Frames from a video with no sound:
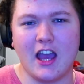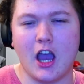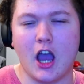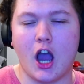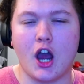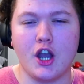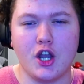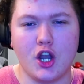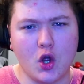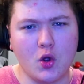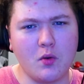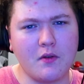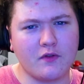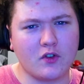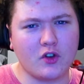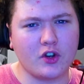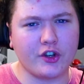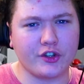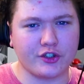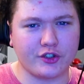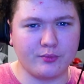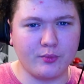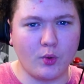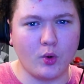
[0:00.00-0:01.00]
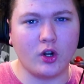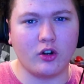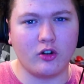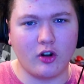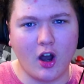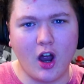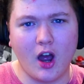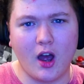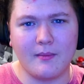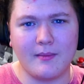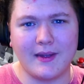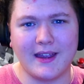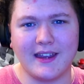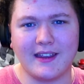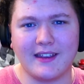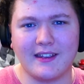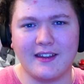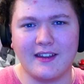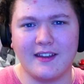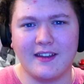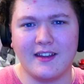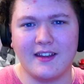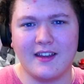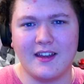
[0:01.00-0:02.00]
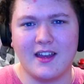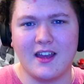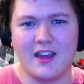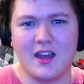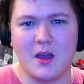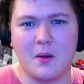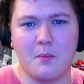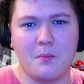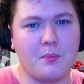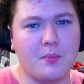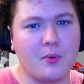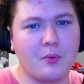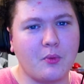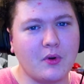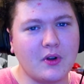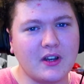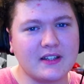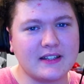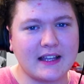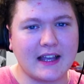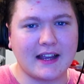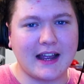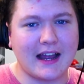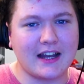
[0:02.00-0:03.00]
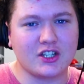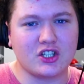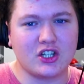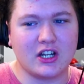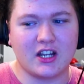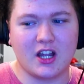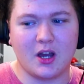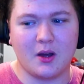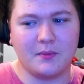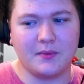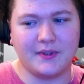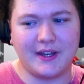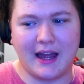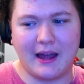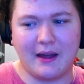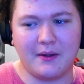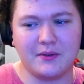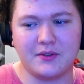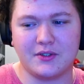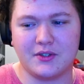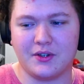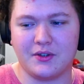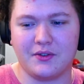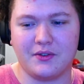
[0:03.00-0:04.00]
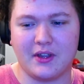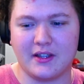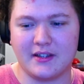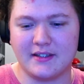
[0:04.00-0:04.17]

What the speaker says: I know we've got a smaller army, but what does that actually come down to?